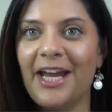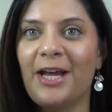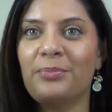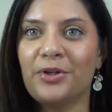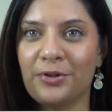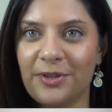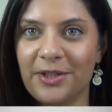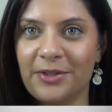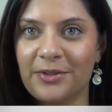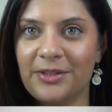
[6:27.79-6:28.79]
and Puerto
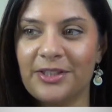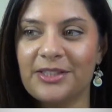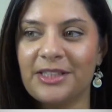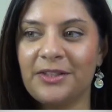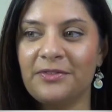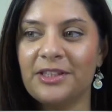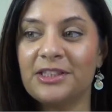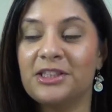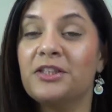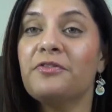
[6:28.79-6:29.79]
Rico, there's even a
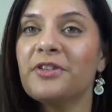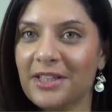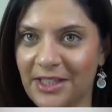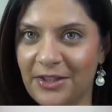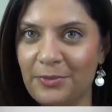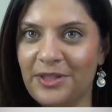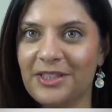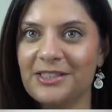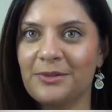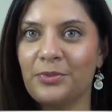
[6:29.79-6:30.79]
different layer
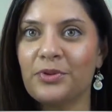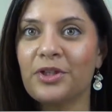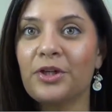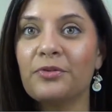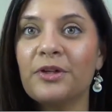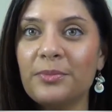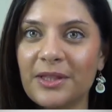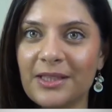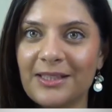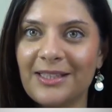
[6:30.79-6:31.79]
because they're both
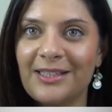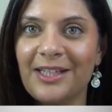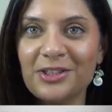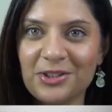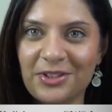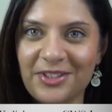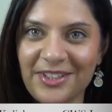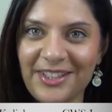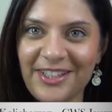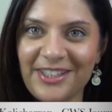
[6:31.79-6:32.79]
Caribbean in nature.
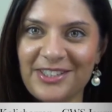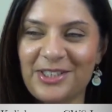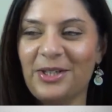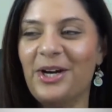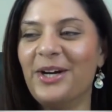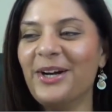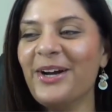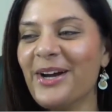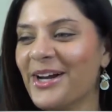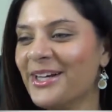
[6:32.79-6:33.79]
So
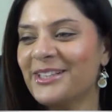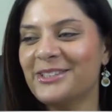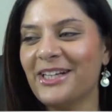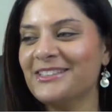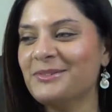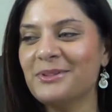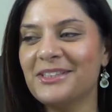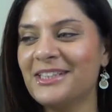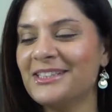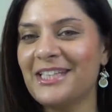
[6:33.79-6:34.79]
I say, well,
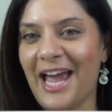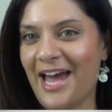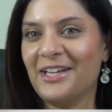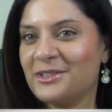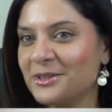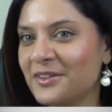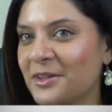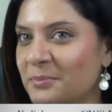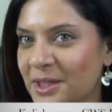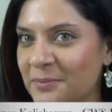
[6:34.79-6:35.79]
the attitude
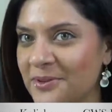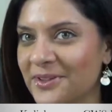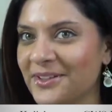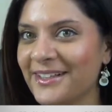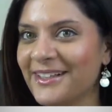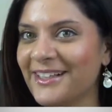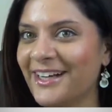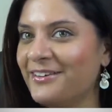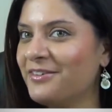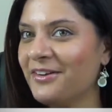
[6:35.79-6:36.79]
of the people
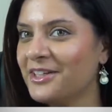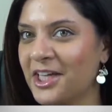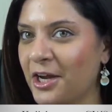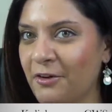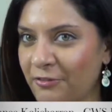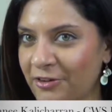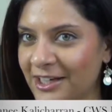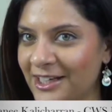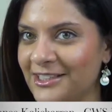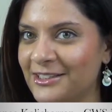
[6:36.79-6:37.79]
are very
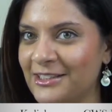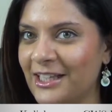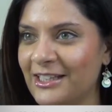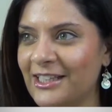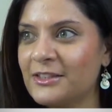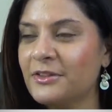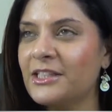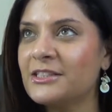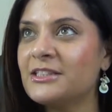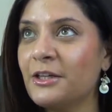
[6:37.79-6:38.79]
carefree, and
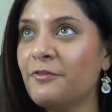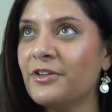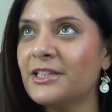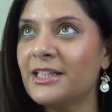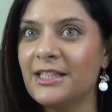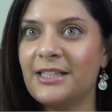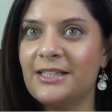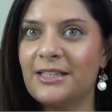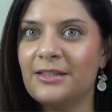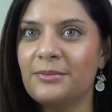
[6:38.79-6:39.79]
it's different than
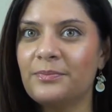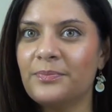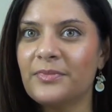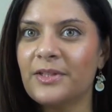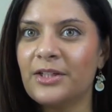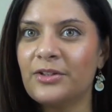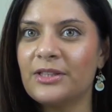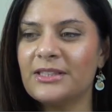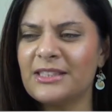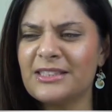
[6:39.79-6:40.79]
India. You know,
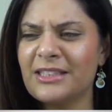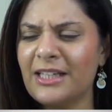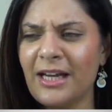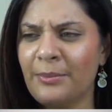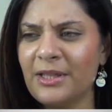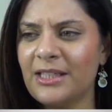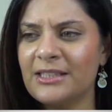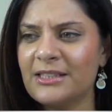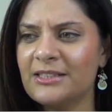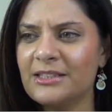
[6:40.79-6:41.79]

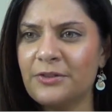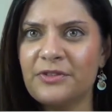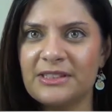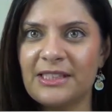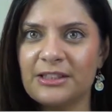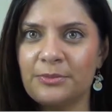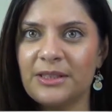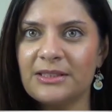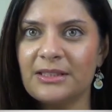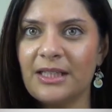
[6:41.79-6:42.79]
there's a different sentiment.